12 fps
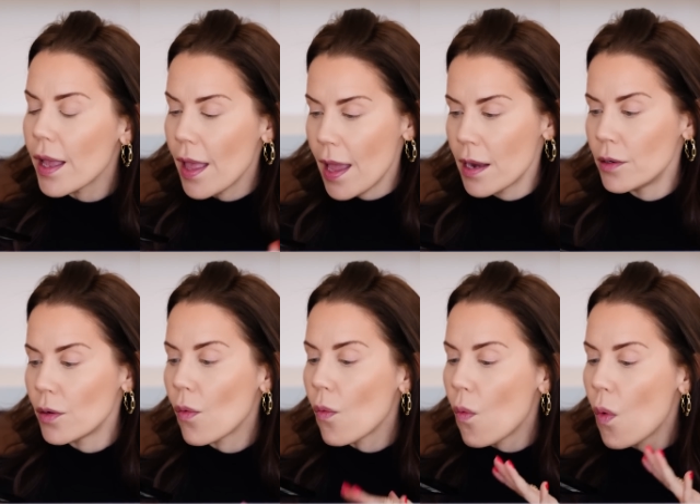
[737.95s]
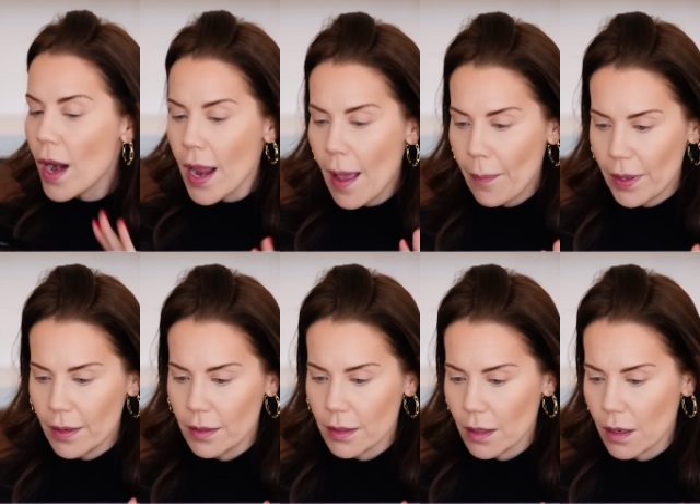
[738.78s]
and what
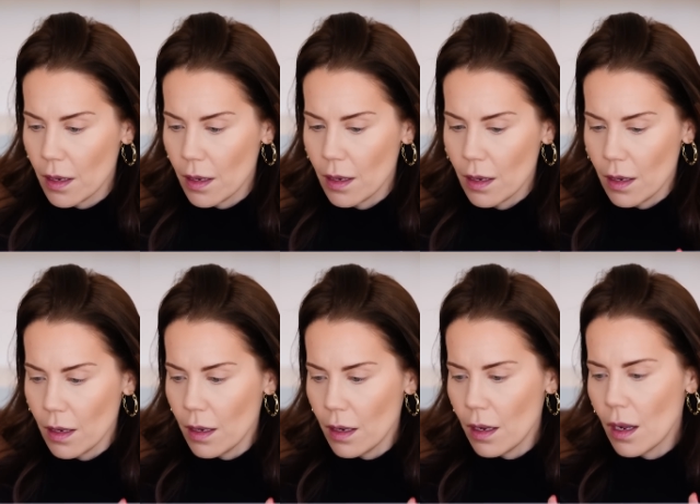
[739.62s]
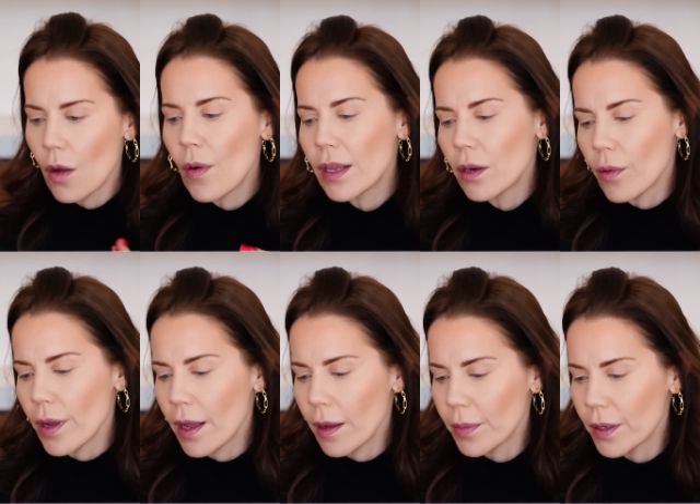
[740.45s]
happened? Oh, I know what
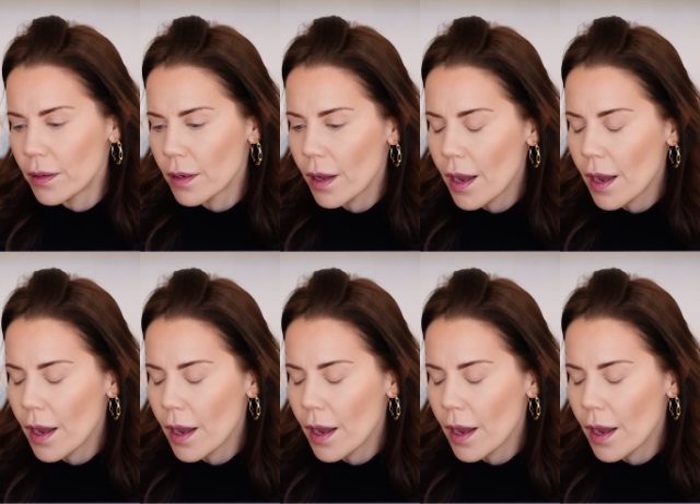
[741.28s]
happened.